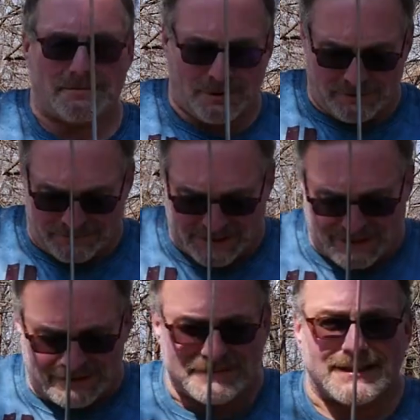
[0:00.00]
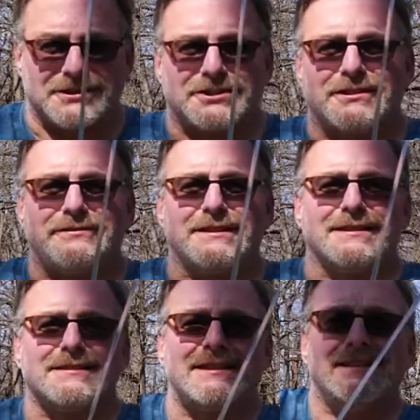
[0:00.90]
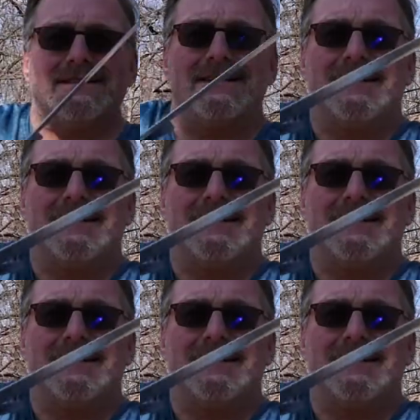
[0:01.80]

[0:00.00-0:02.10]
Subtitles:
the profile, not sure if you can see it,